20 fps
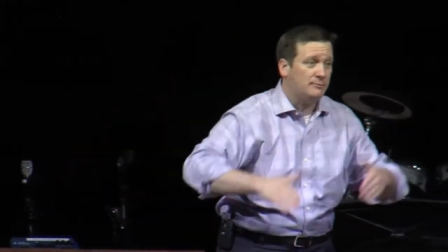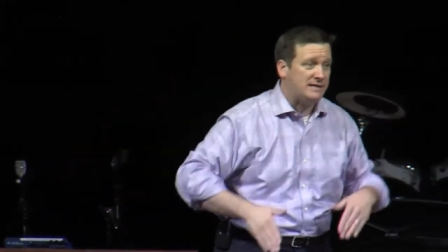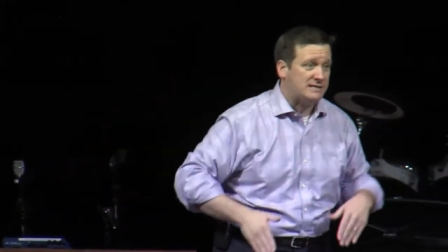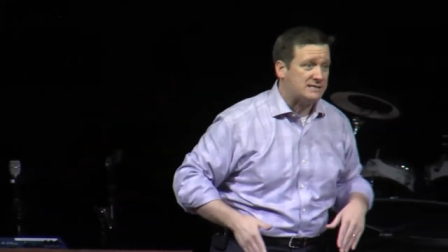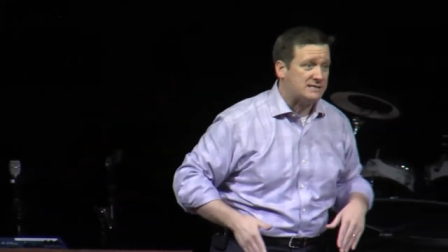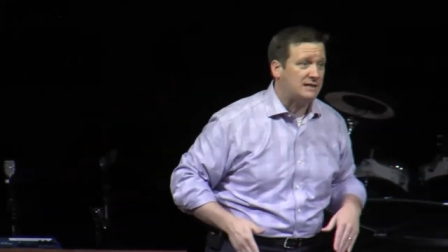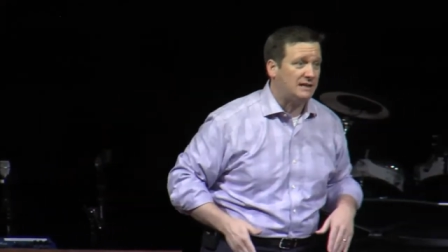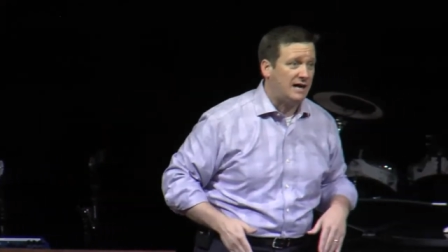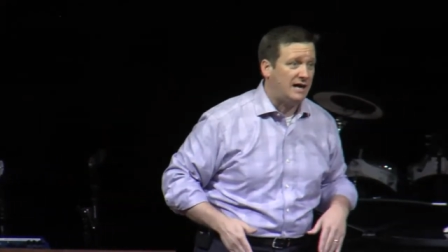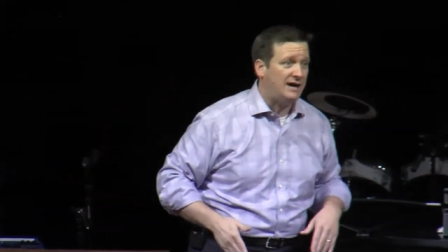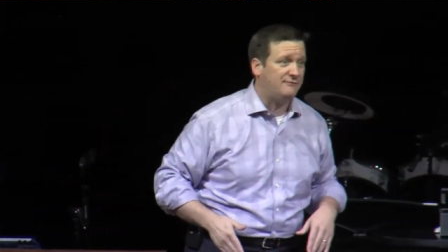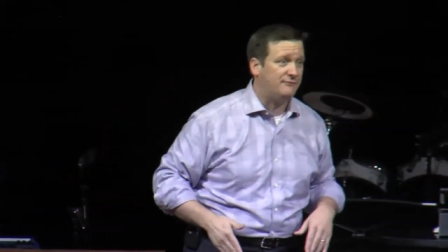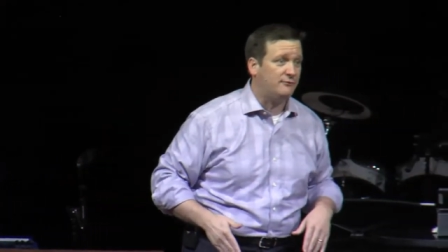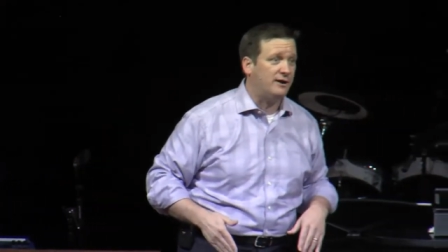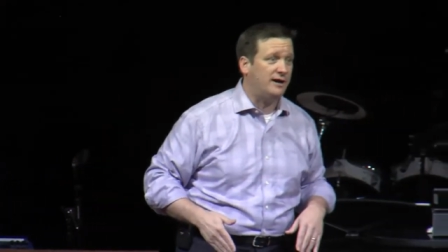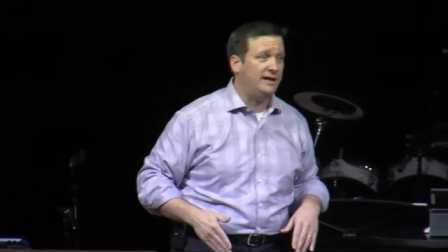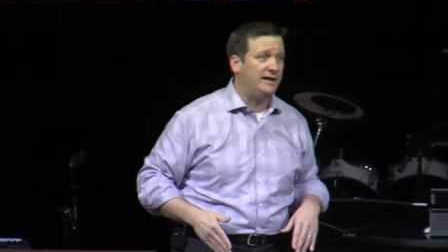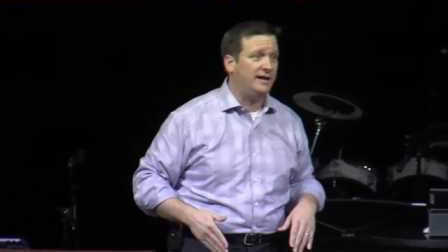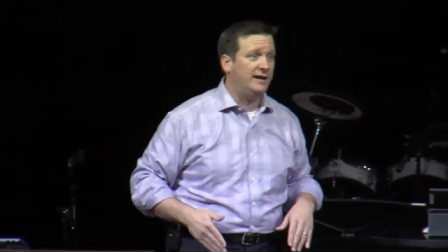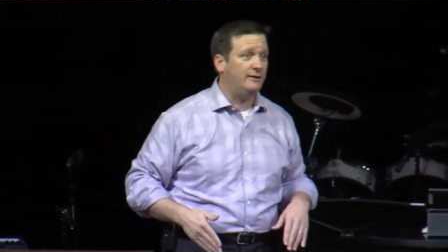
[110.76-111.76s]
is in life
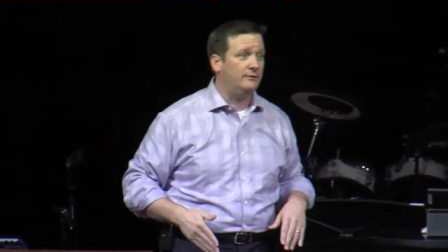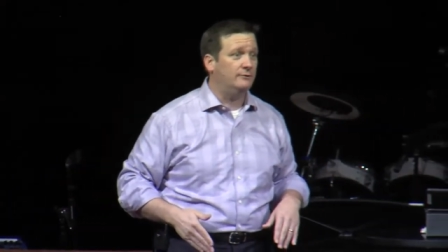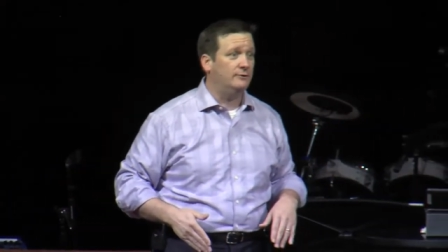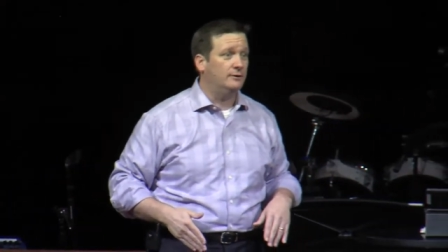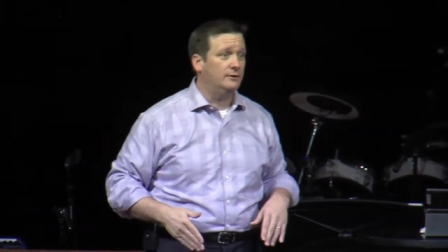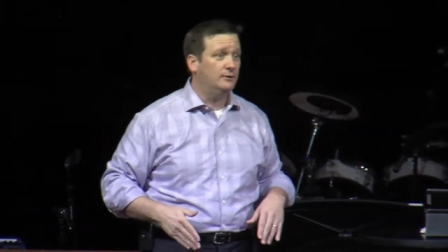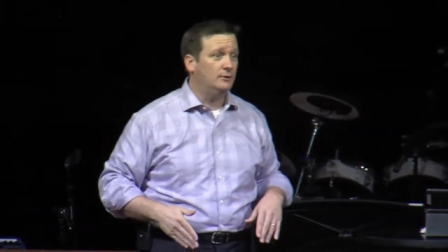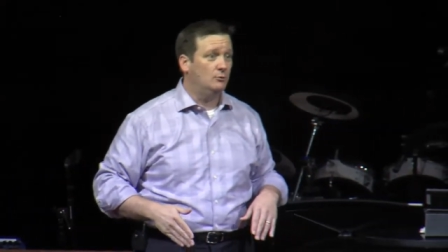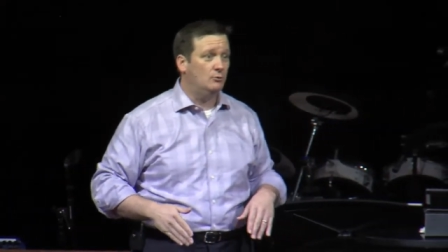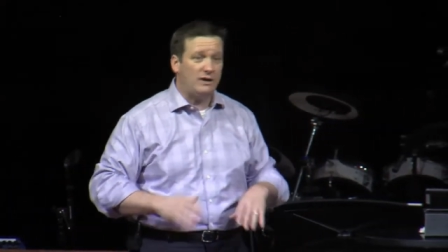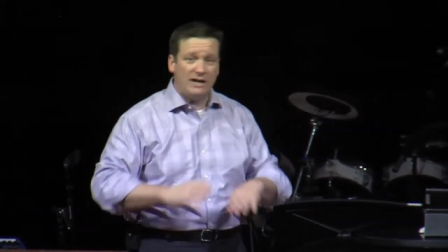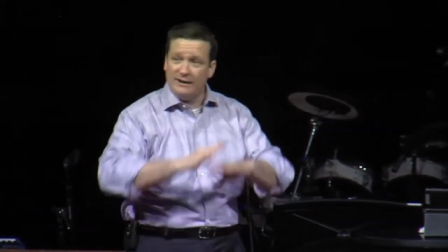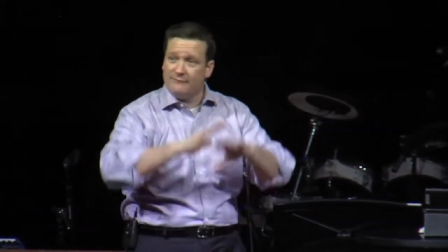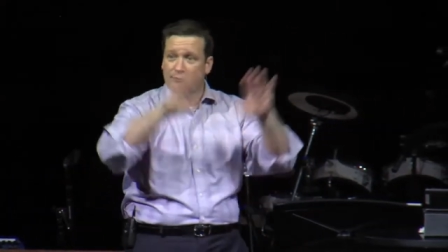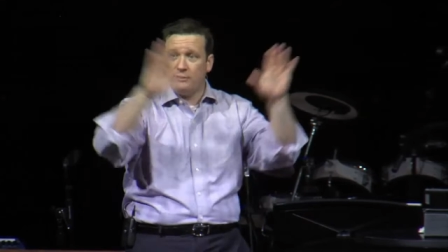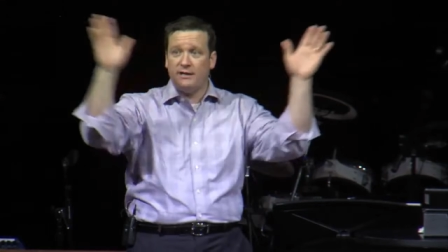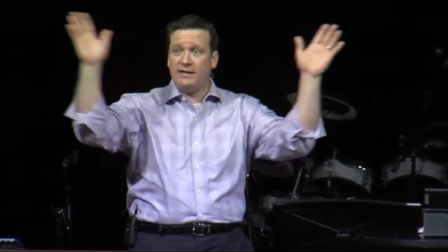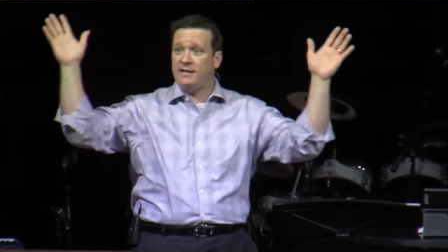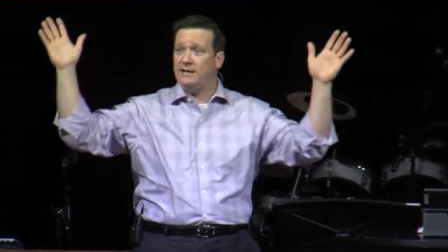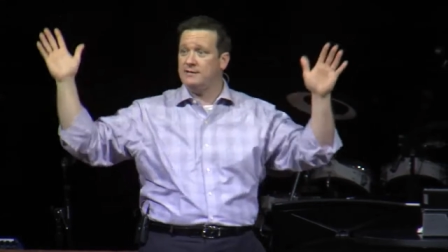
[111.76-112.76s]
right now, whatever
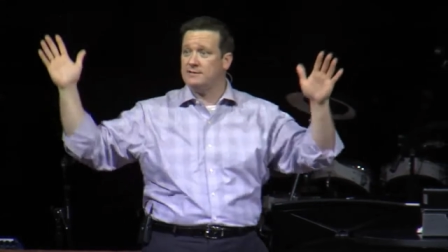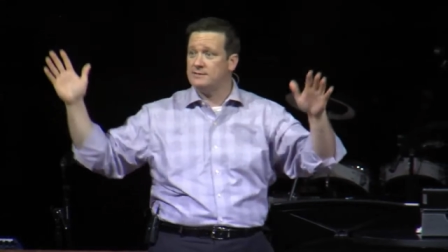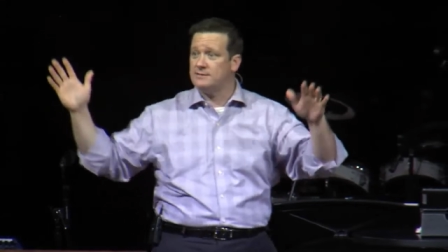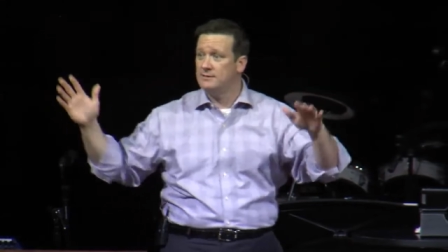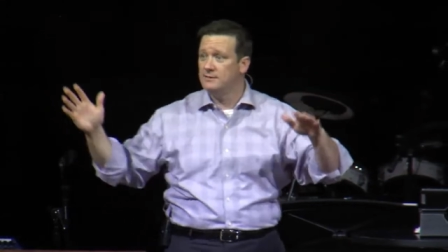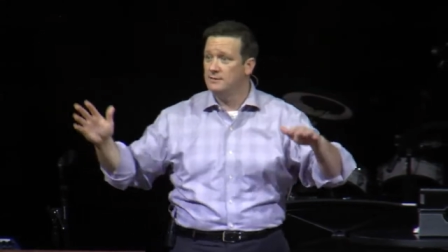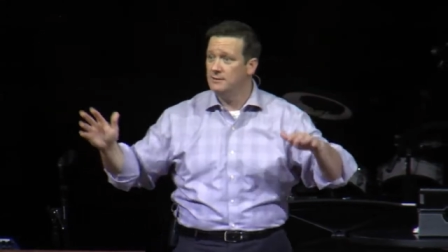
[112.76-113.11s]
it is.